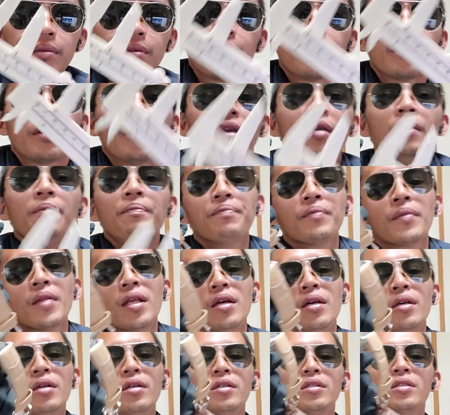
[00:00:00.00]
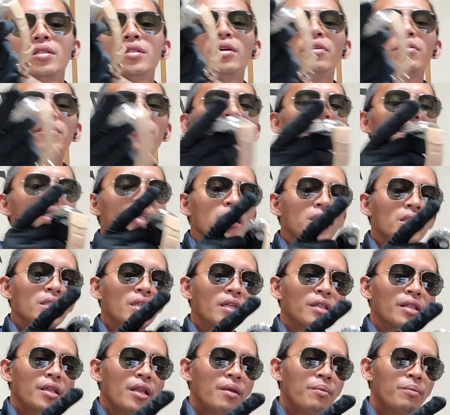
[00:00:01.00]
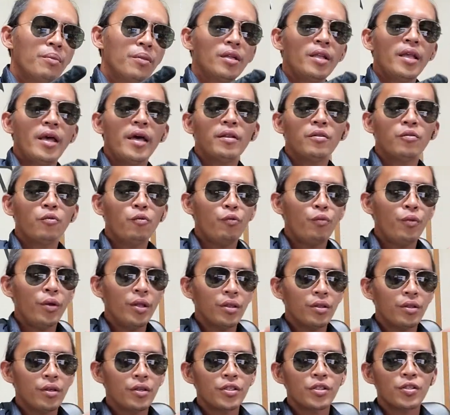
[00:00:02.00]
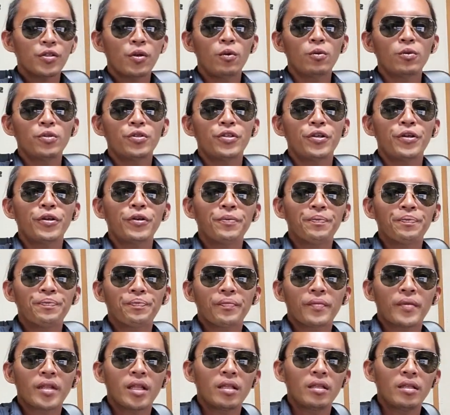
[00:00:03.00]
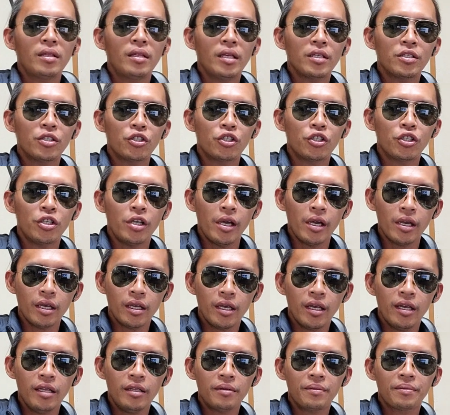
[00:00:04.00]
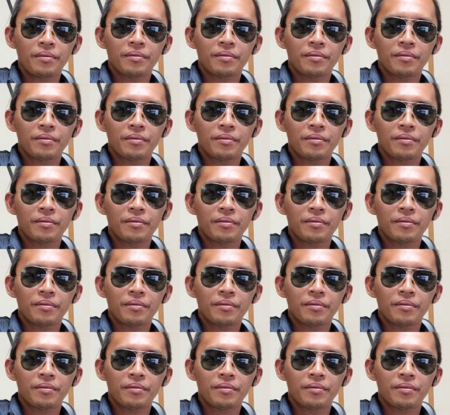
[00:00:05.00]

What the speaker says: Okay, so this is the Timberland Winter Soldier. Let's check it.